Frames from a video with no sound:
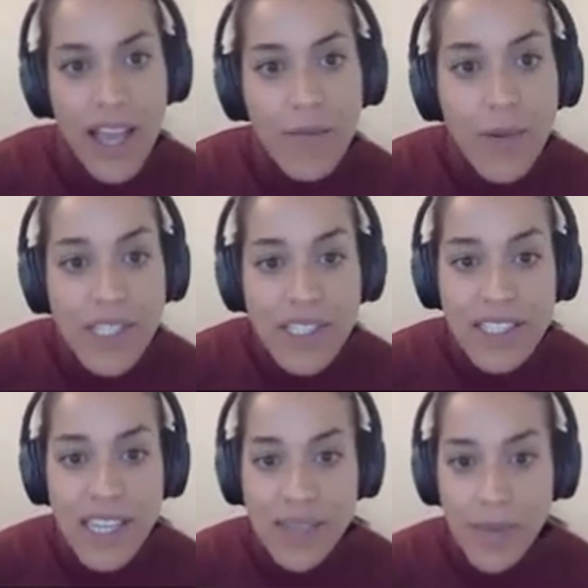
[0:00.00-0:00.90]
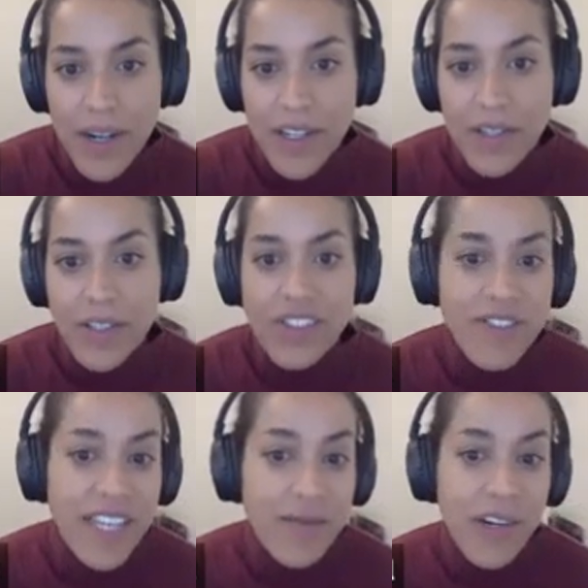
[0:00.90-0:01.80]
And once these ice particles
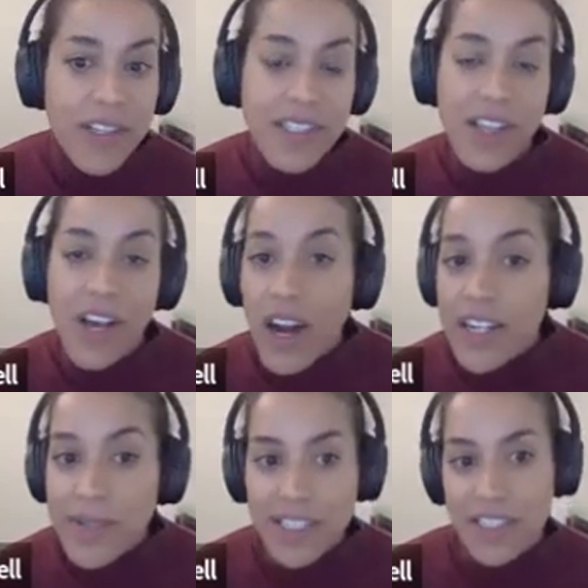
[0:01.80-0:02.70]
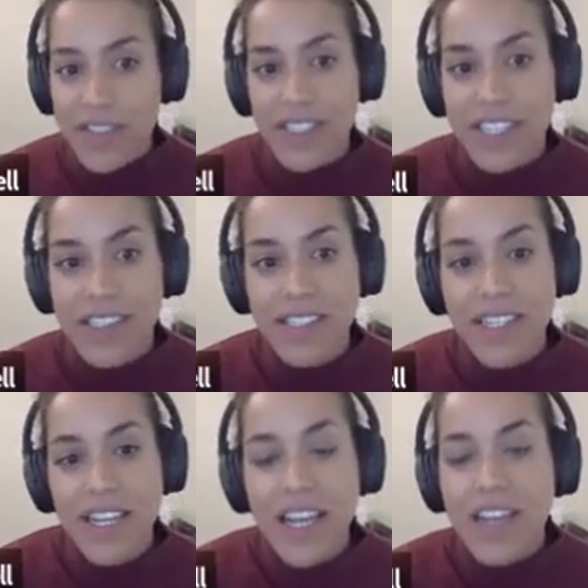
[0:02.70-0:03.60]
drift inwards to the hotter regions of the disk,
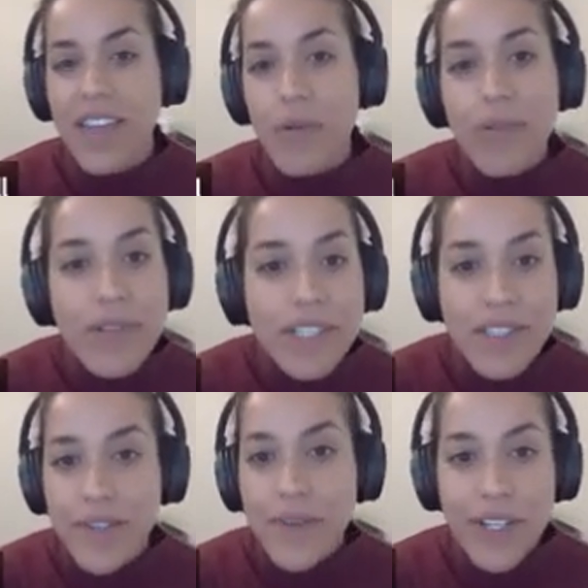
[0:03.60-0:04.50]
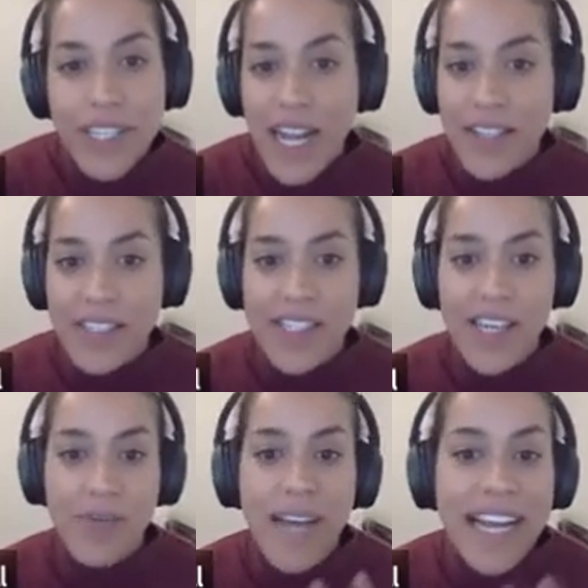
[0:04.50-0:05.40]
they release their volatile
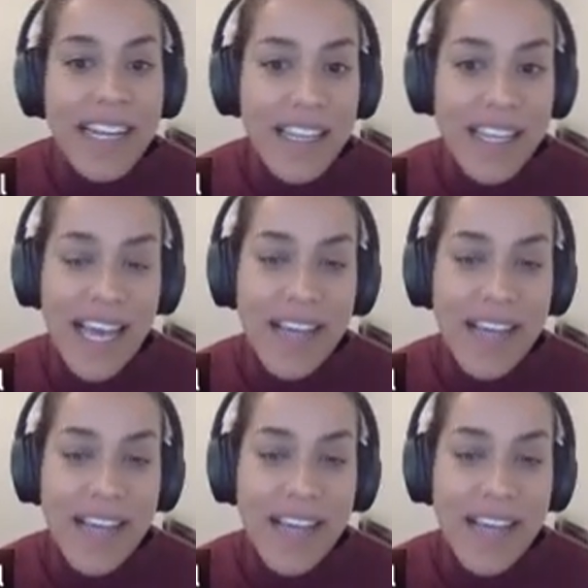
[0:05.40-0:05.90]
CO back into the